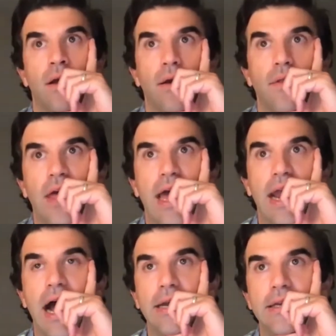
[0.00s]
that
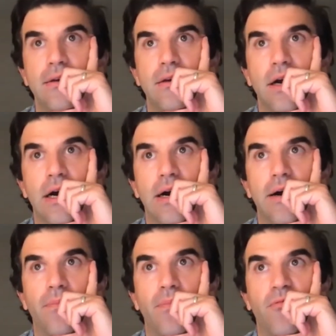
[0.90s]
I didn't
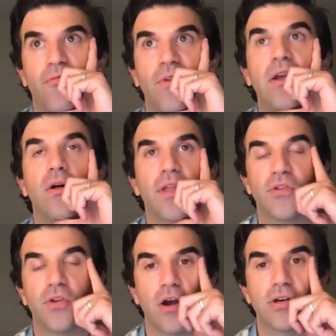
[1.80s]
um, feel that
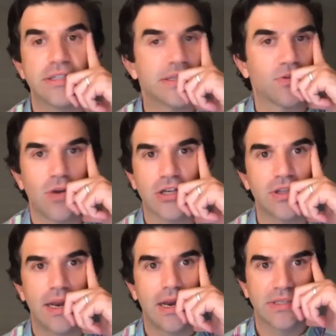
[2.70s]
the artistic direction
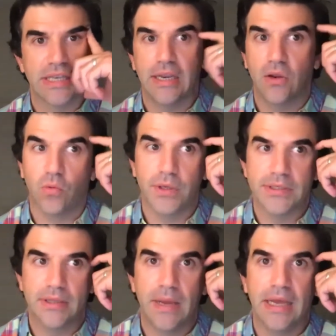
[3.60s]
that I was getting was
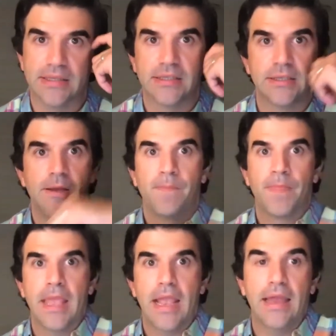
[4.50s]
the best.
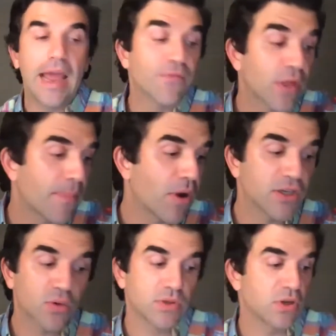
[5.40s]
And after that
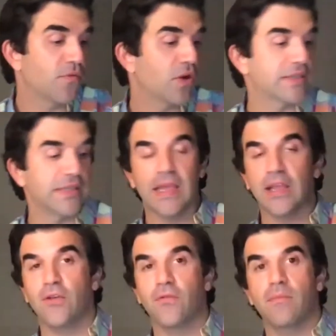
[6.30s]
project was over, I said
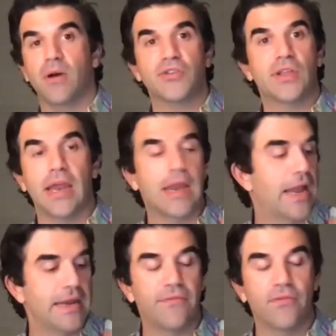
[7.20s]
thank you very much, and I, I
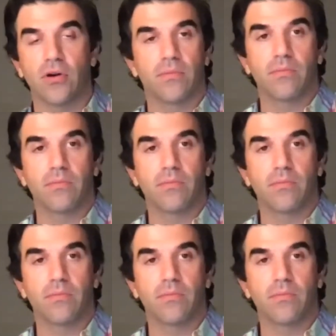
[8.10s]
never